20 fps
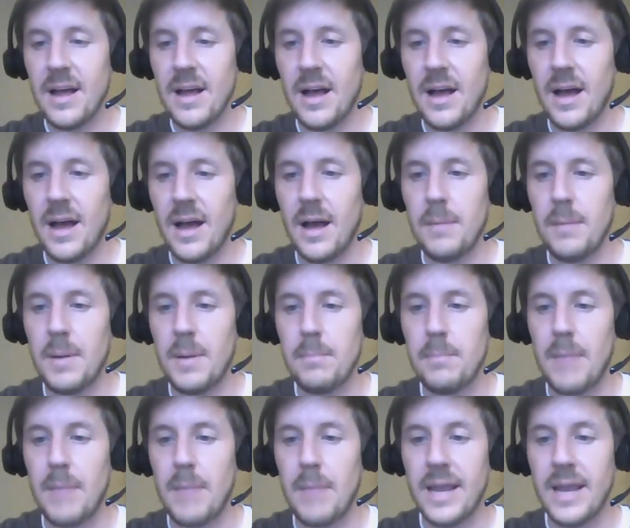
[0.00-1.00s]
Um,
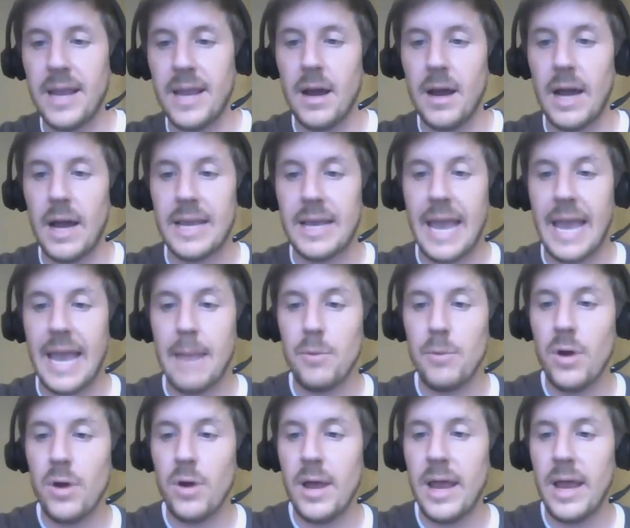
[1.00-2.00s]
my uh,
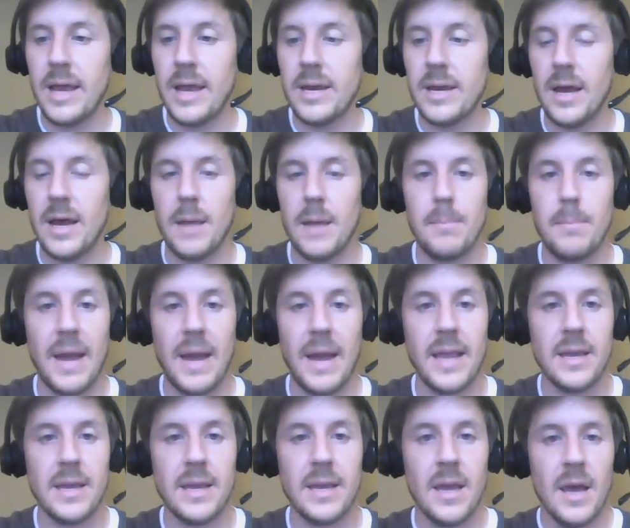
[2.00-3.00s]
camera and uh,
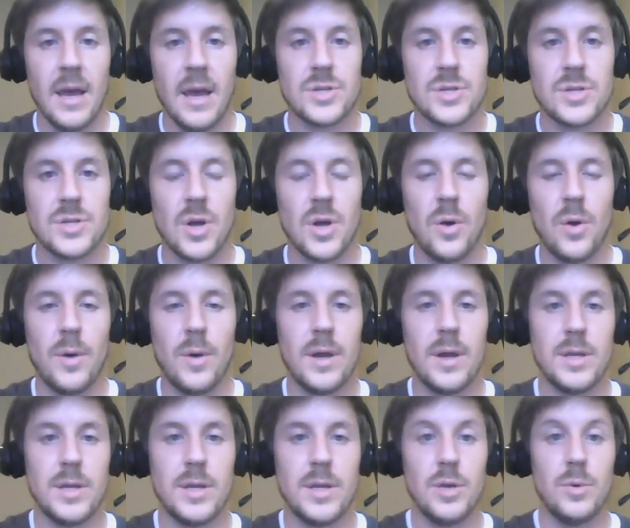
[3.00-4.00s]
mic. So
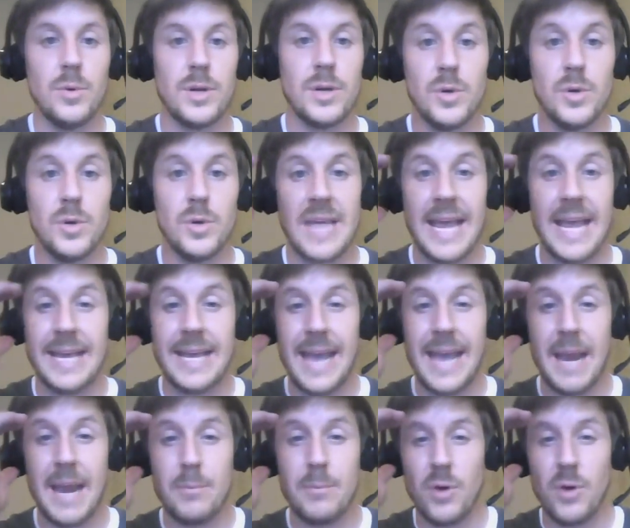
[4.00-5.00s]
you would use a
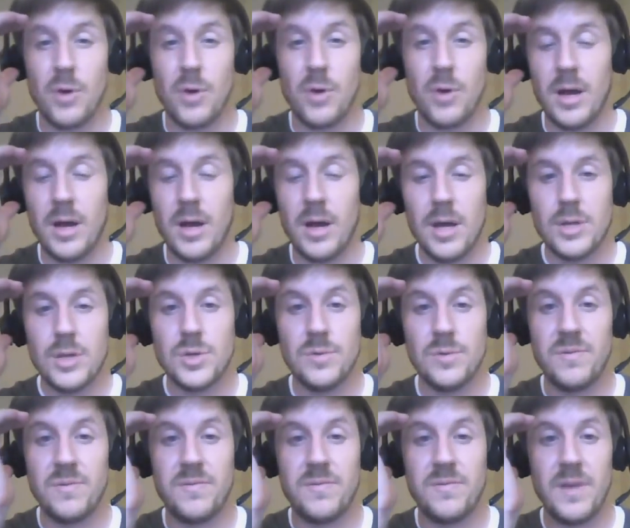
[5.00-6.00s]
camera
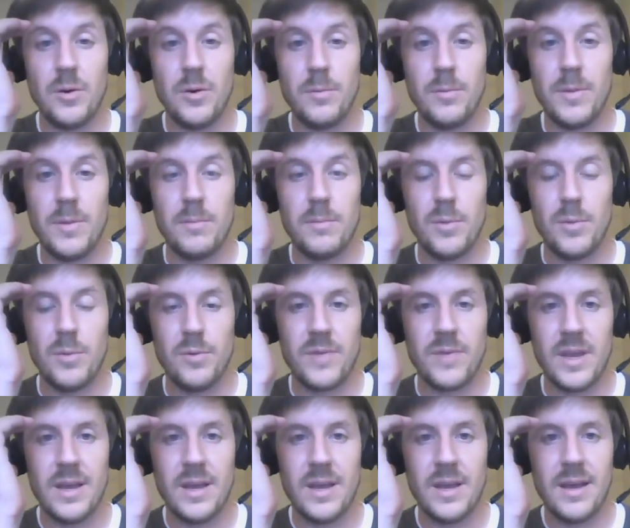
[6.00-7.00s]
to film the
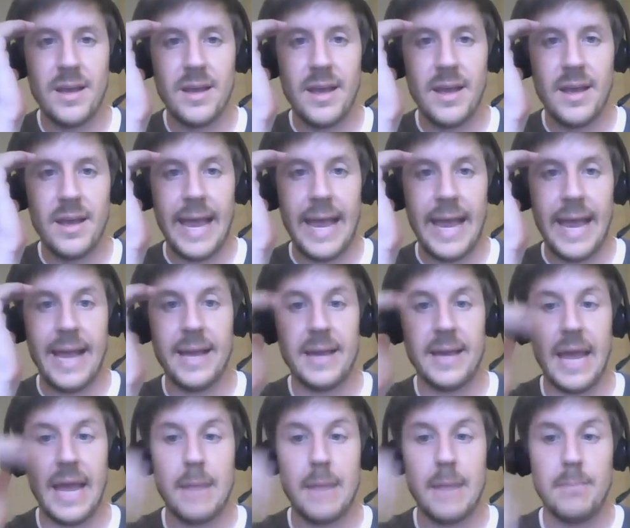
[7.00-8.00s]
movie
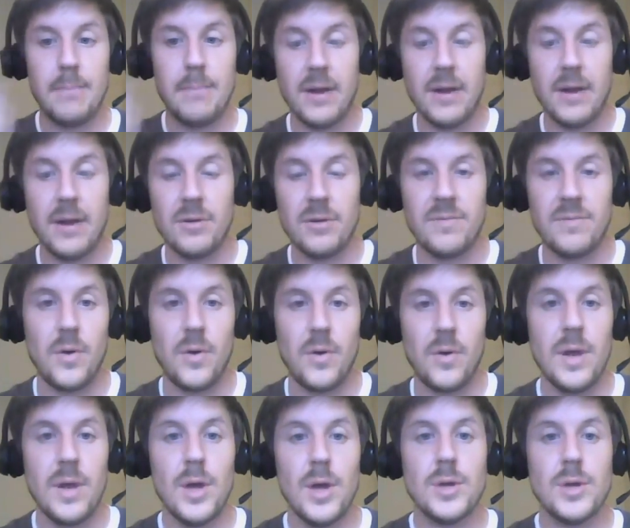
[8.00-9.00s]
and a
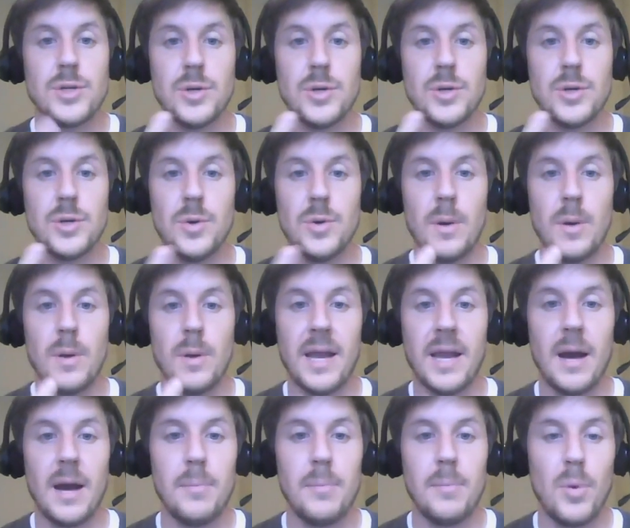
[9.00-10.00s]
microphone to
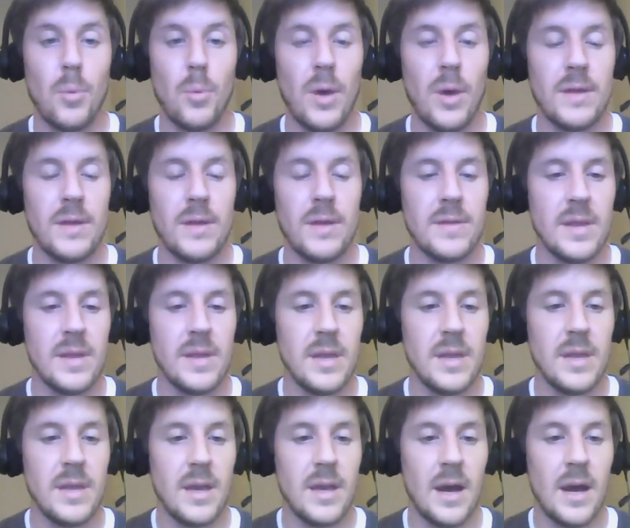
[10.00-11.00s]
pick up what
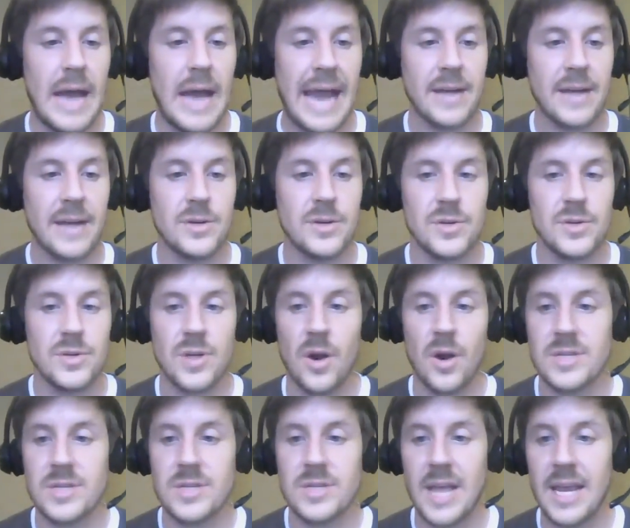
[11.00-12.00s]
the uh, actors are
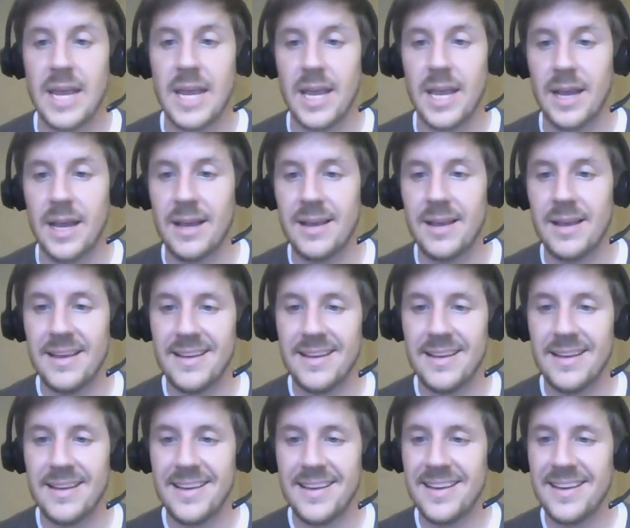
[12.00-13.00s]
saying.
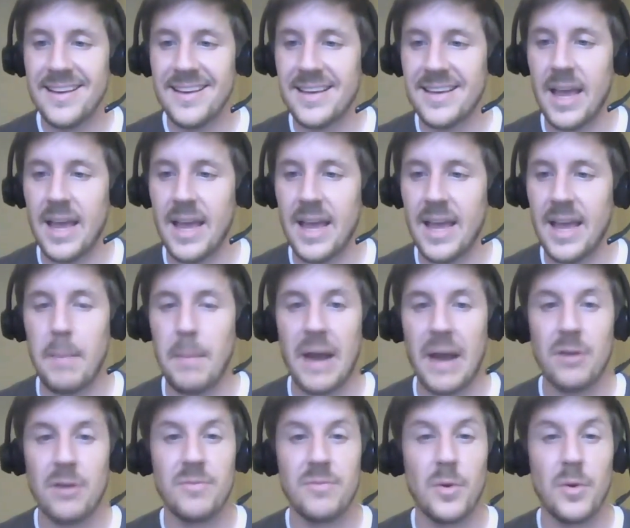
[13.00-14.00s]
Okay, a
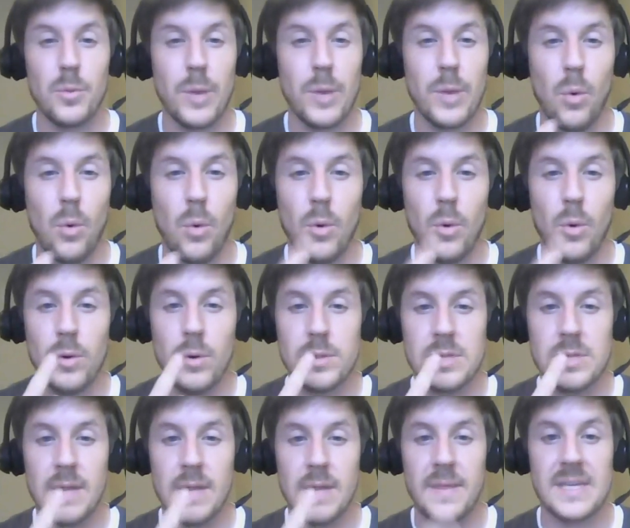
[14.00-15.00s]
microphone records
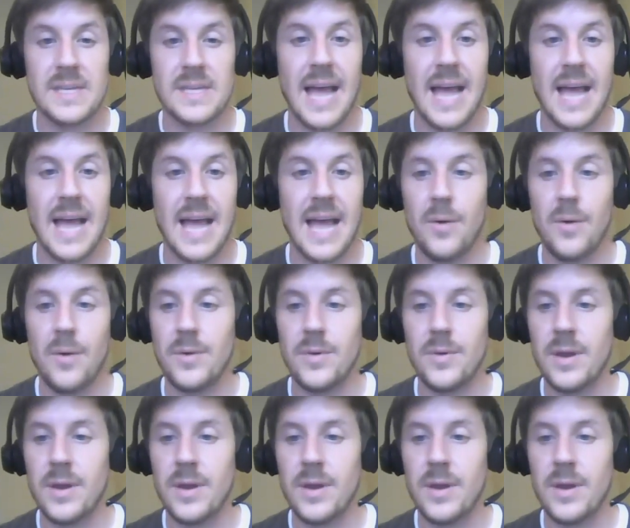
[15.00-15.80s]
the sound.